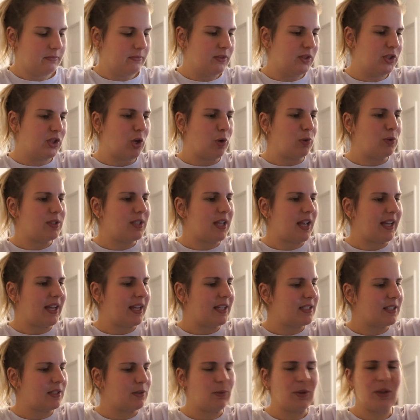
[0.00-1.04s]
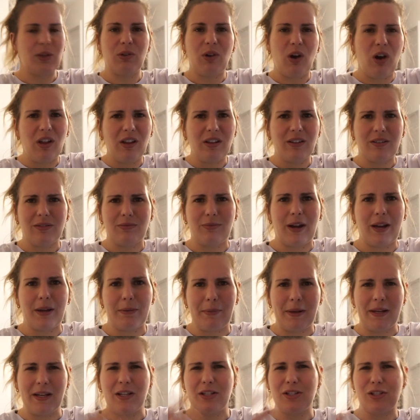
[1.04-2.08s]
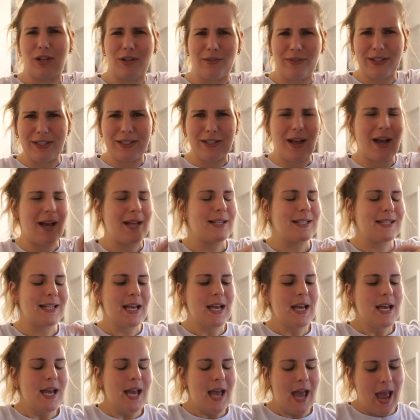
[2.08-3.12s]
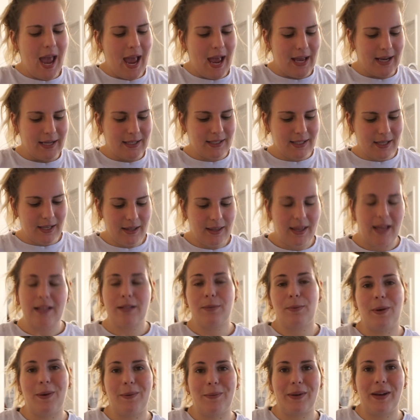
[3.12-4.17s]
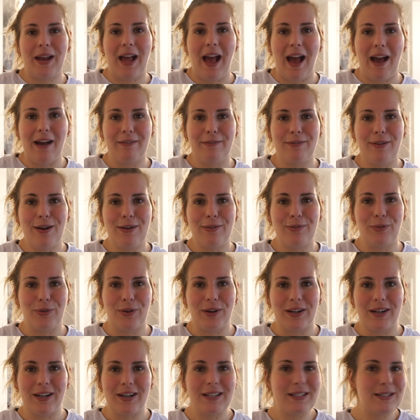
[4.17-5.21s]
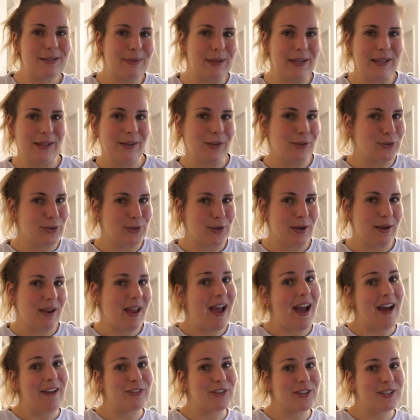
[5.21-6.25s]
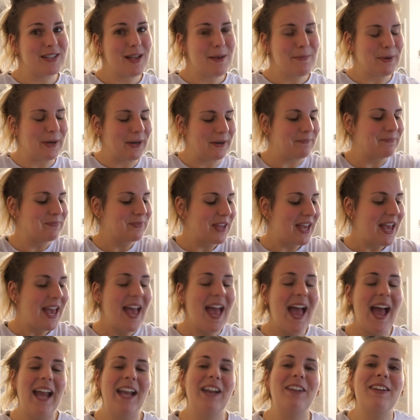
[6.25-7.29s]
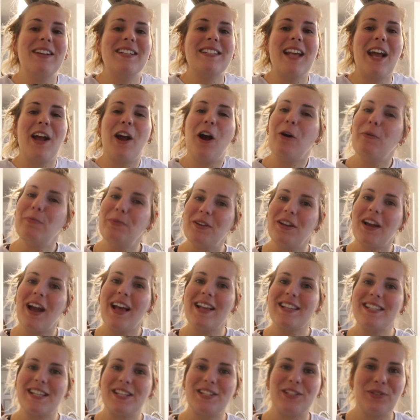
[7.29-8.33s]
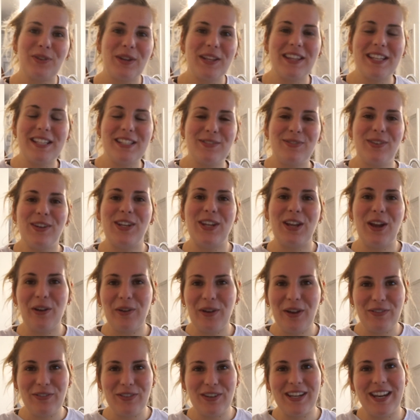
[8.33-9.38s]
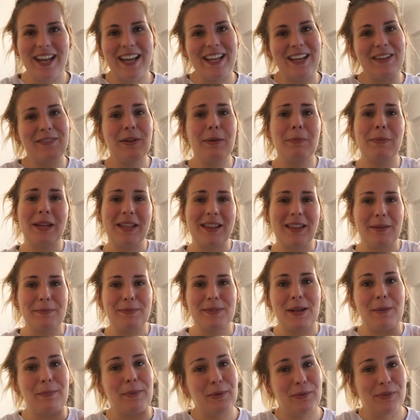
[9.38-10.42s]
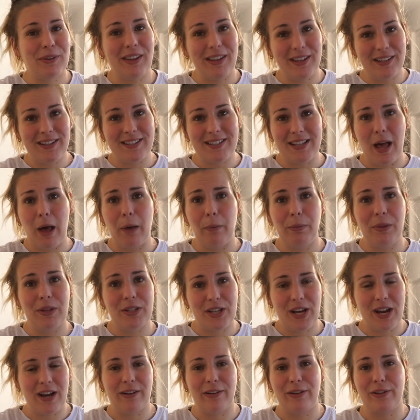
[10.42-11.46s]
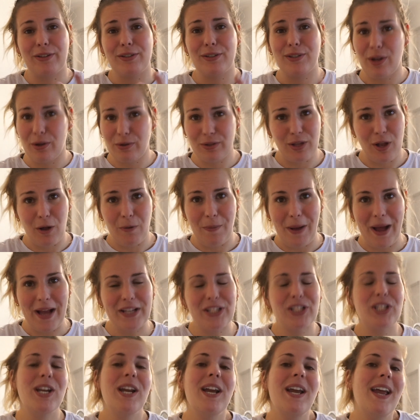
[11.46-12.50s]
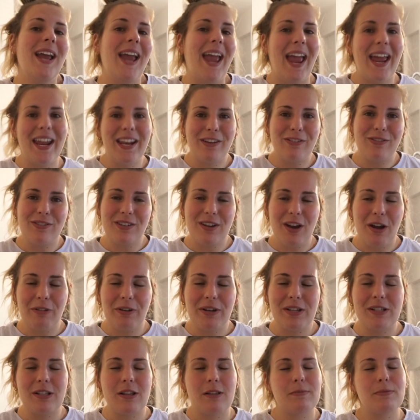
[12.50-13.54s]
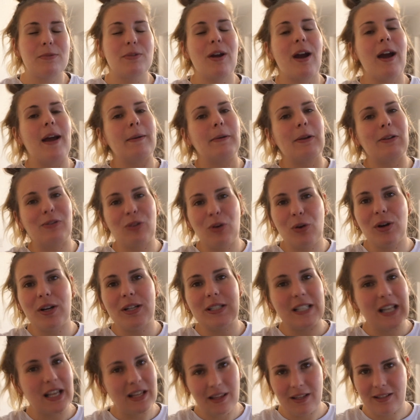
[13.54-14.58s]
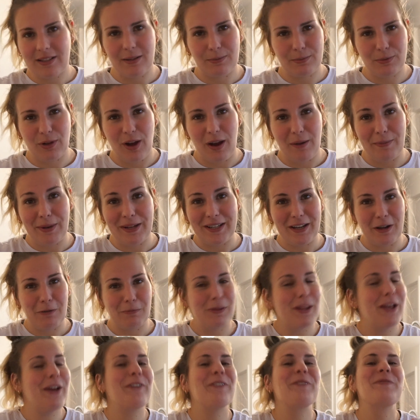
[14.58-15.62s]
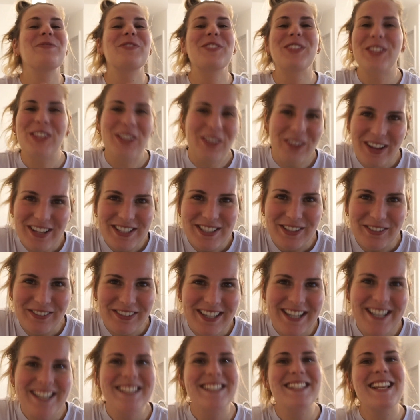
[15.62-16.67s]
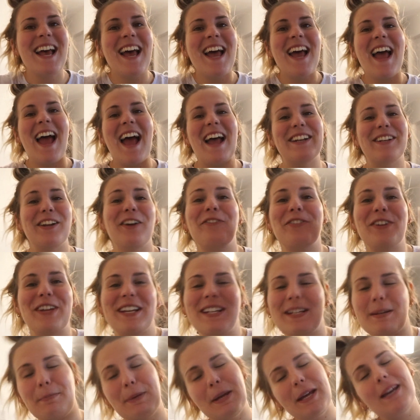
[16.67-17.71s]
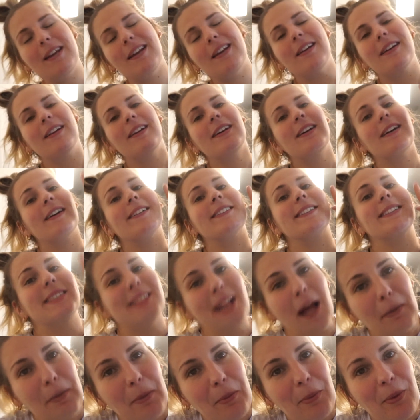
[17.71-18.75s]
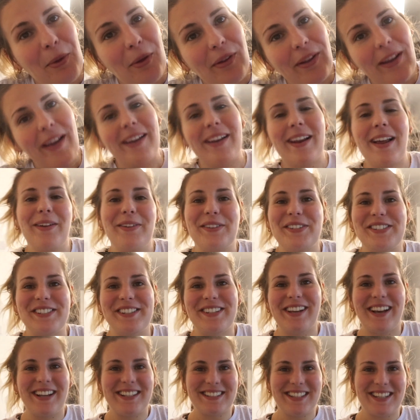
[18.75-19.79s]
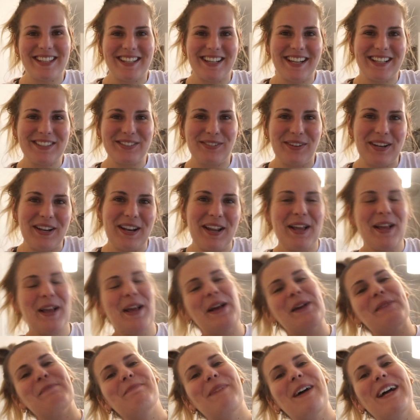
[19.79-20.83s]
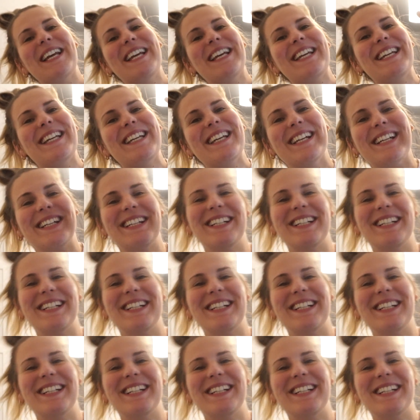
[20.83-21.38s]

dose, I guess is what you call it, or recommended serving size, and that's what I'm gonna have for a sweet little treat after supper. Anyways, I hope you guys enjoyed this video. If you did, give it a big thumbs up. It really does help the channel so much. And if you're not already subscribed, of course, hit the subscribe button down below. You guys know where it is, and don't forget to be unstoppable, and I will see you guys in the next one. Bye.